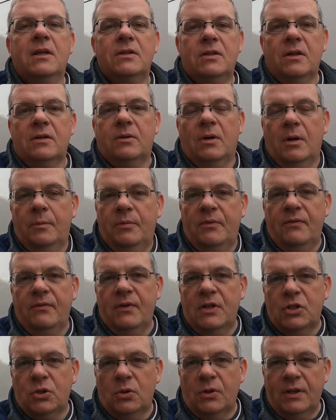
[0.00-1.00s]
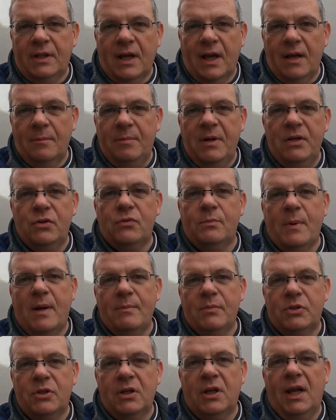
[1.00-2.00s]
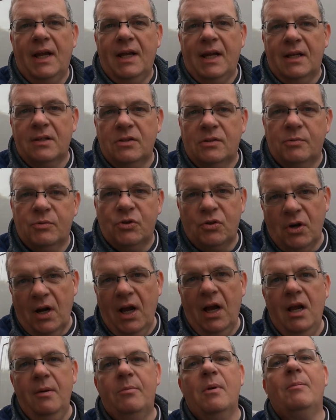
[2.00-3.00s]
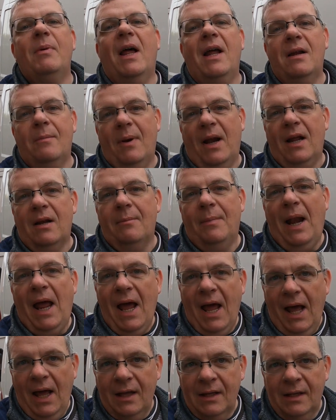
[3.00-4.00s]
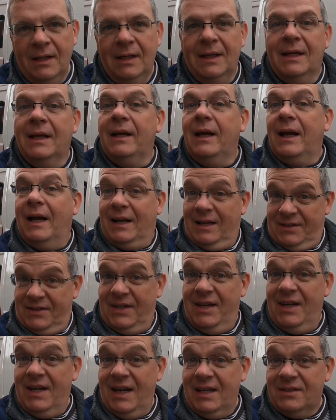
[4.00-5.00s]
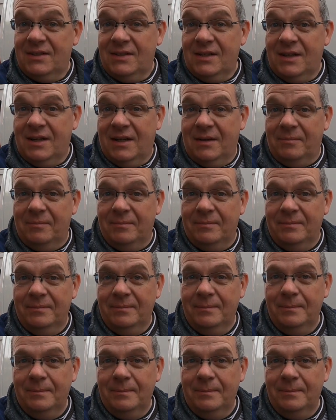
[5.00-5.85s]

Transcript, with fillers: So, hope you've enjoyed that. Please remember to like and subscribe, blah, blah, blah, blah, And I'll see you next time.